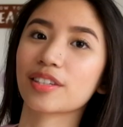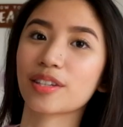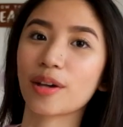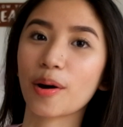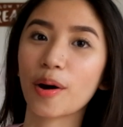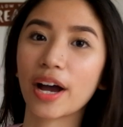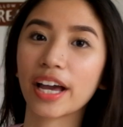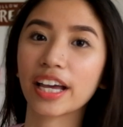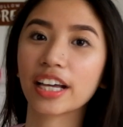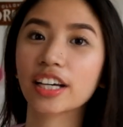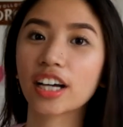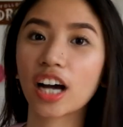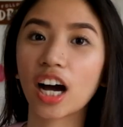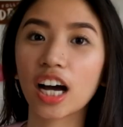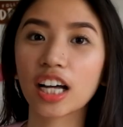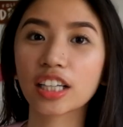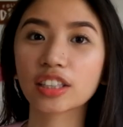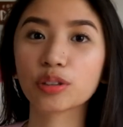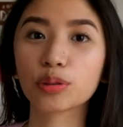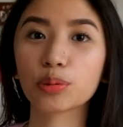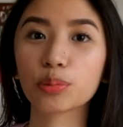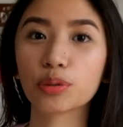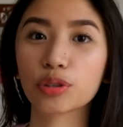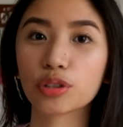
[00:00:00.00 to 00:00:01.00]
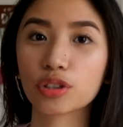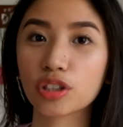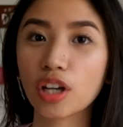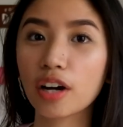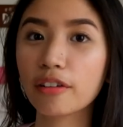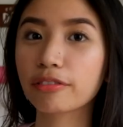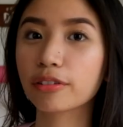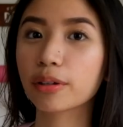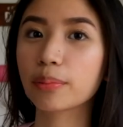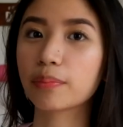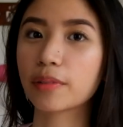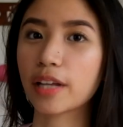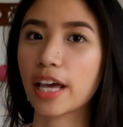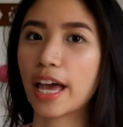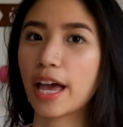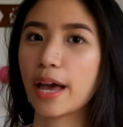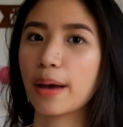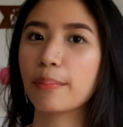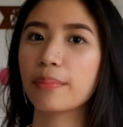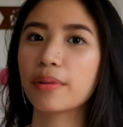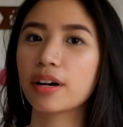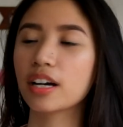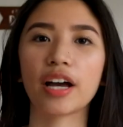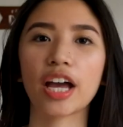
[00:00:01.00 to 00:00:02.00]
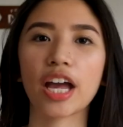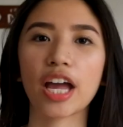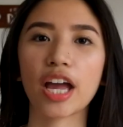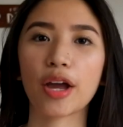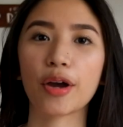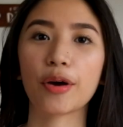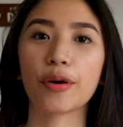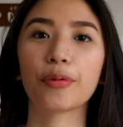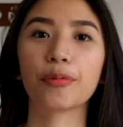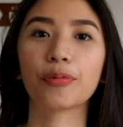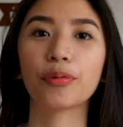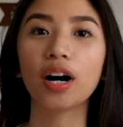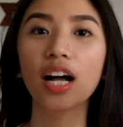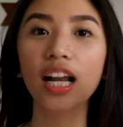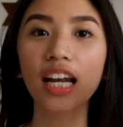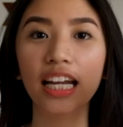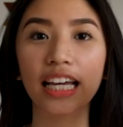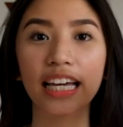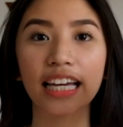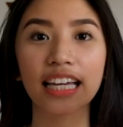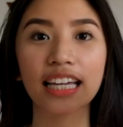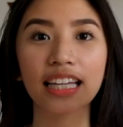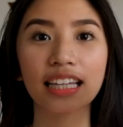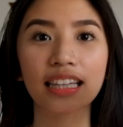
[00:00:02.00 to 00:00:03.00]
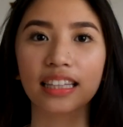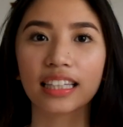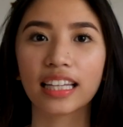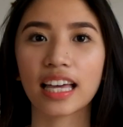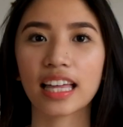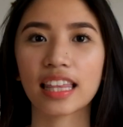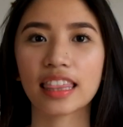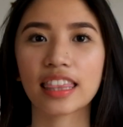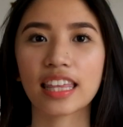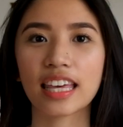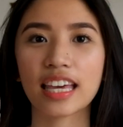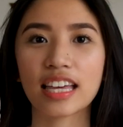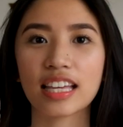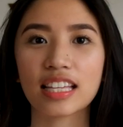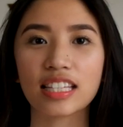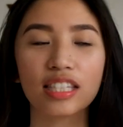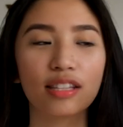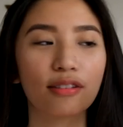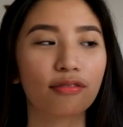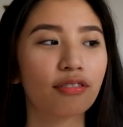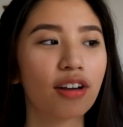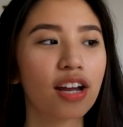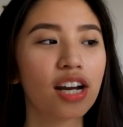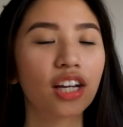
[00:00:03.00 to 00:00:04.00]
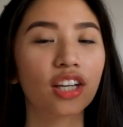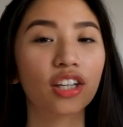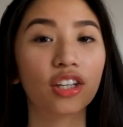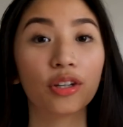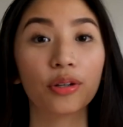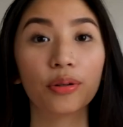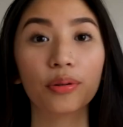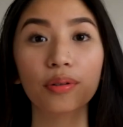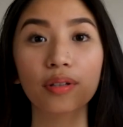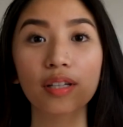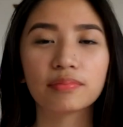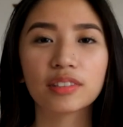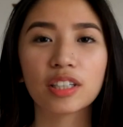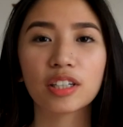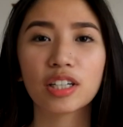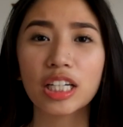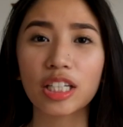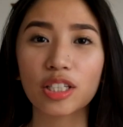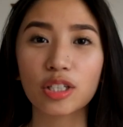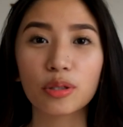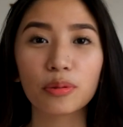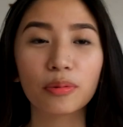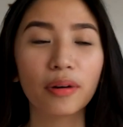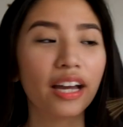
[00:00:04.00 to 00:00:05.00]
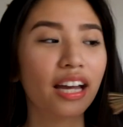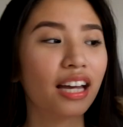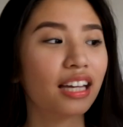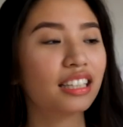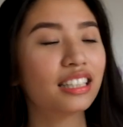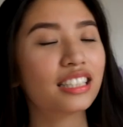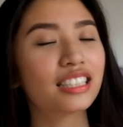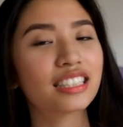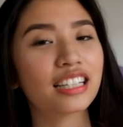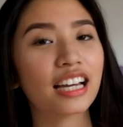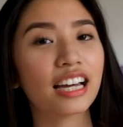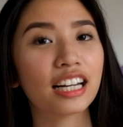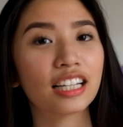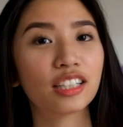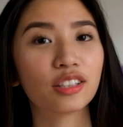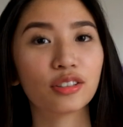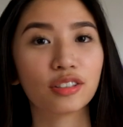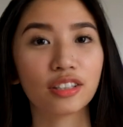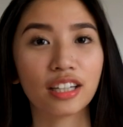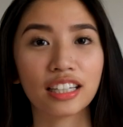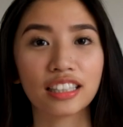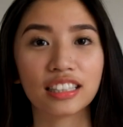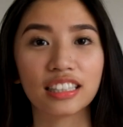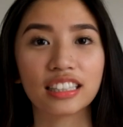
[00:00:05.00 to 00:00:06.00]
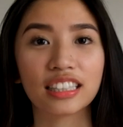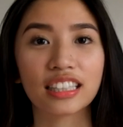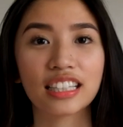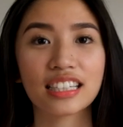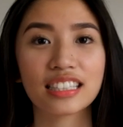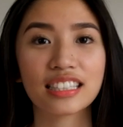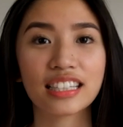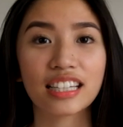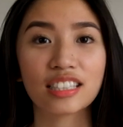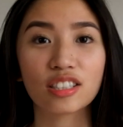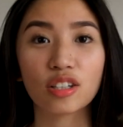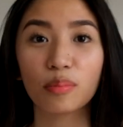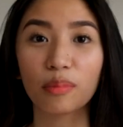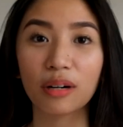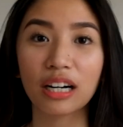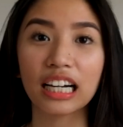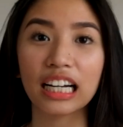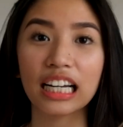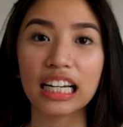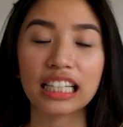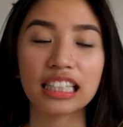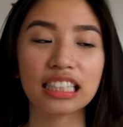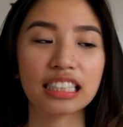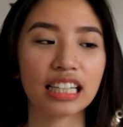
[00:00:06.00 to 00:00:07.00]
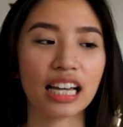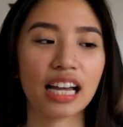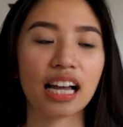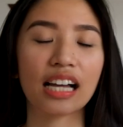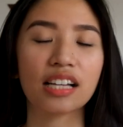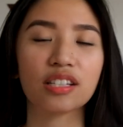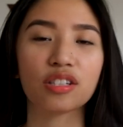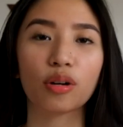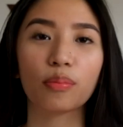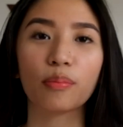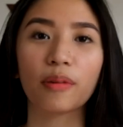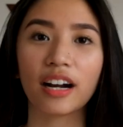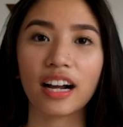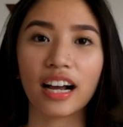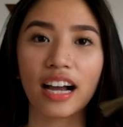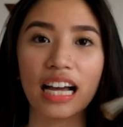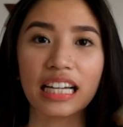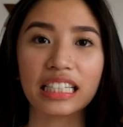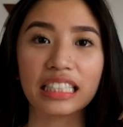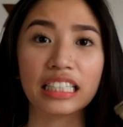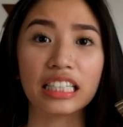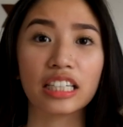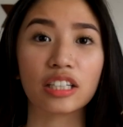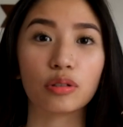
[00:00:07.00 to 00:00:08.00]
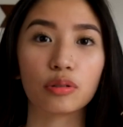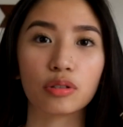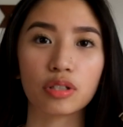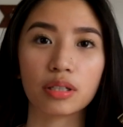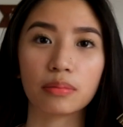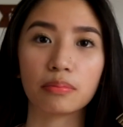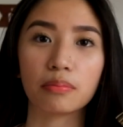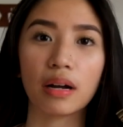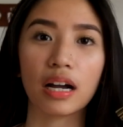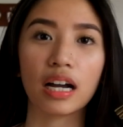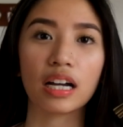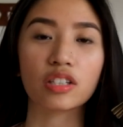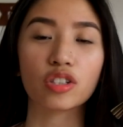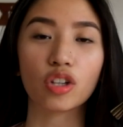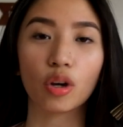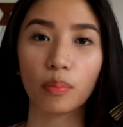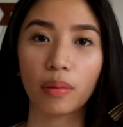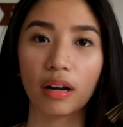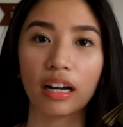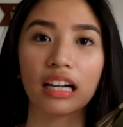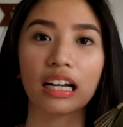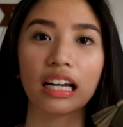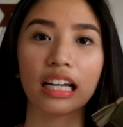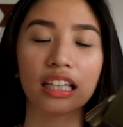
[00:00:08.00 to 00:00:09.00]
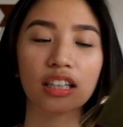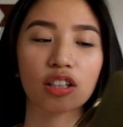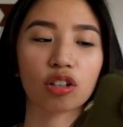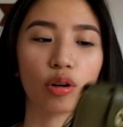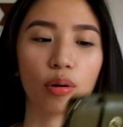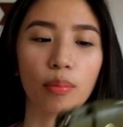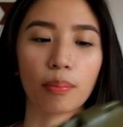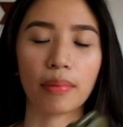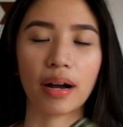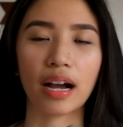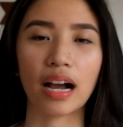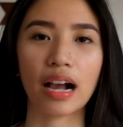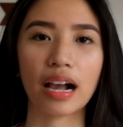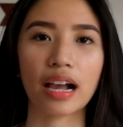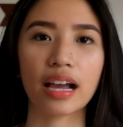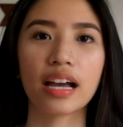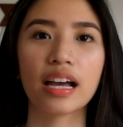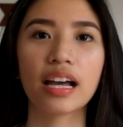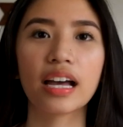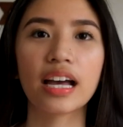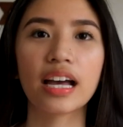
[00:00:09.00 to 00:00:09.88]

So I got two stuff from them. A wallet that is very cute. The reason why I decided to get it kasi sobrang liit niya, sobrang kasya niya dun sa mga sobrang liit kong bag.